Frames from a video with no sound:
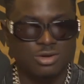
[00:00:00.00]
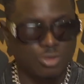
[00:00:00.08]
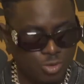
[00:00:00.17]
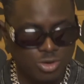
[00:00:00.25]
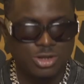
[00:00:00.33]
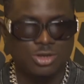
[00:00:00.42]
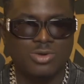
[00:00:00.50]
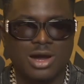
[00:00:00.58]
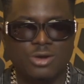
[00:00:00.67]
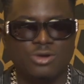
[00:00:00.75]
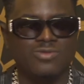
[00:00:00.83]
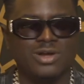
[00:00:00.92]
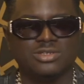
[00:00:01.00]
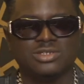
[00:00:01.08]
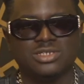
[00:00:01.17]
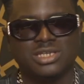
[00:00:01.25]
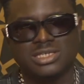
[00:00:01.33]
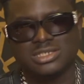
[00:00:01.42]
One day you are hand over to
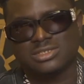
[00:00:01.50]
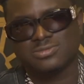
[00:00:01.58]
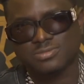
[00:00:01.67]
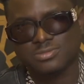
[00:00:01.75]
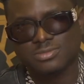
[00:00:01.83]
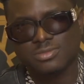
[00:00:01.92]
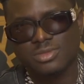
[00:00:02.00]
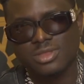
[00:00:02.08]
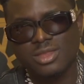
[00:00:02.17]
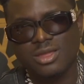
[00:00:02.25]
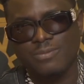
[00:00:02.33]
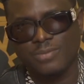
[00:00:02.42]
the next person.